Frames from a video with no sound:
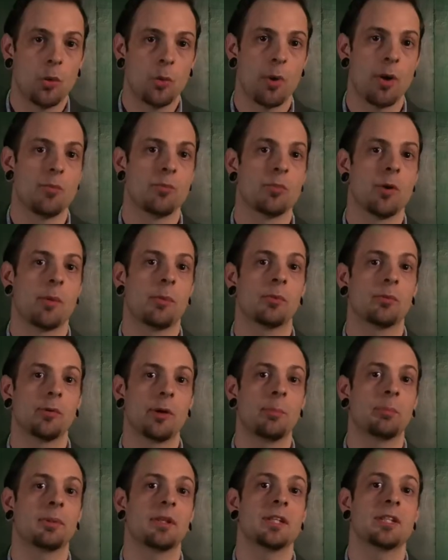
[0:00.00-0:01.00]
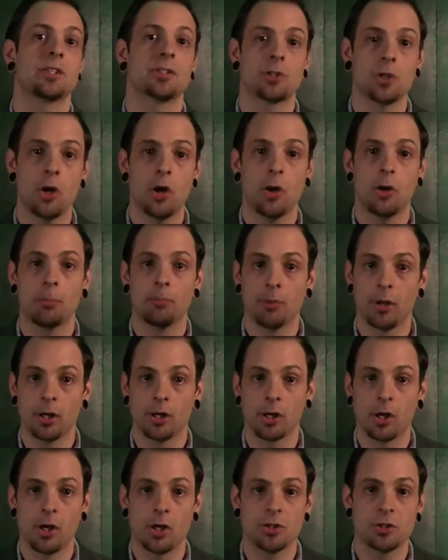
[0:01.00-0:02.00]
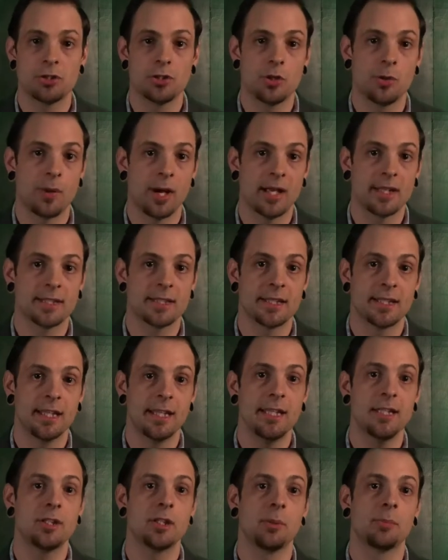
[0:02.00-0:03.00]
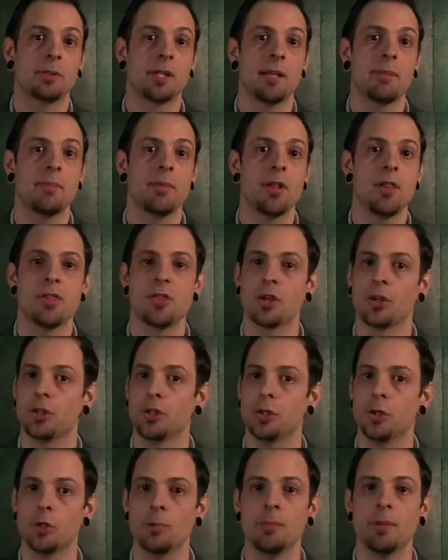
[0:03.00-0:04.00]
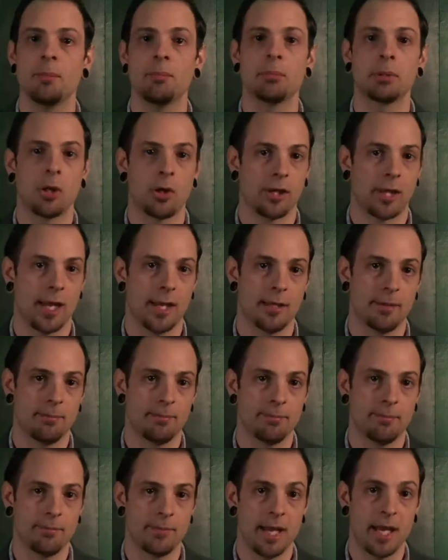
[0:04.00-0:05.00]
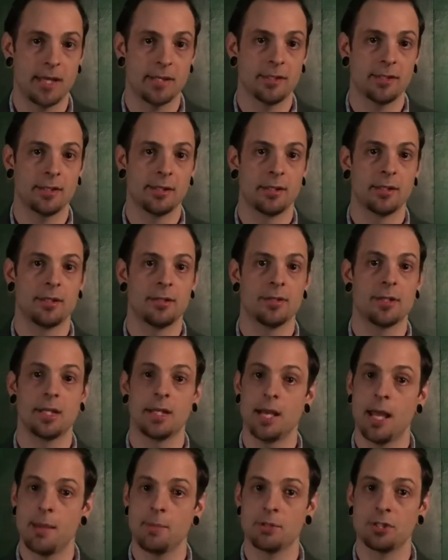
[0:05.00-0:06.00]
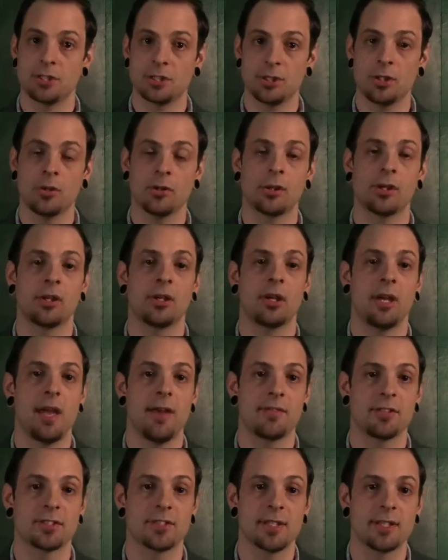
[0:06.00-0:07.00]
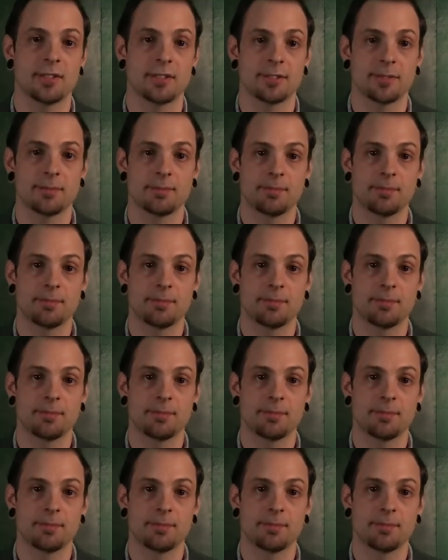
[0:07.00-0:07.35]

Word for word: When Robert Ripley saw Burkhart's new act, he dubbed him the Human Blockhead, and the name has stuck ever since.